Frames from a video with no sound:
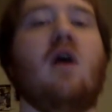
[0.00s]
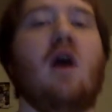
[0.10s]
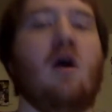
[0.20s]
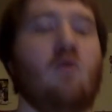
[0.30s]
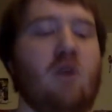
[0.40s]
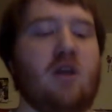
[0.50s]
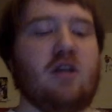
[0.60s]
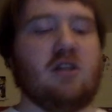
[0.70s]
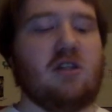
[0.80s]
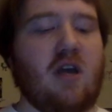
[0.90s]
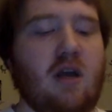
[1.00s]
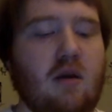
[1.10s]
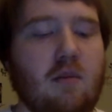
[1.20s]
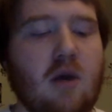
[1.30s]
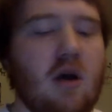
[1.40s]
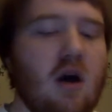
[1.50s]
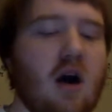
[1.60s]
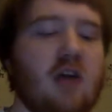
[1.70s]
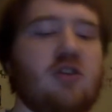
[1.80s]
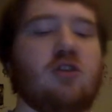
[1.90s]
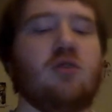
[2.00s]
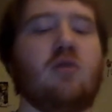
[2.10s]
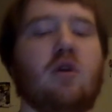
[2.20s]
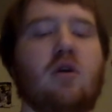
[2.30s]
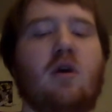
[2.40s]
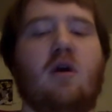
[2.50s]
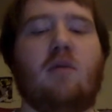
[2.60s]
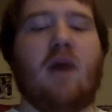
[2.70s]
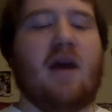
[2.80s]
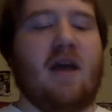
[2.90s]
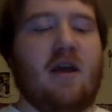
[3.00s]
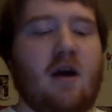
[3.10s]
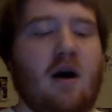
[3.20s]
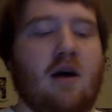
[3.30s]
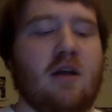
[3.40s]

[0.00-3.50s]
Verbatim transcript: uh, winning this game uh, sooner by uh,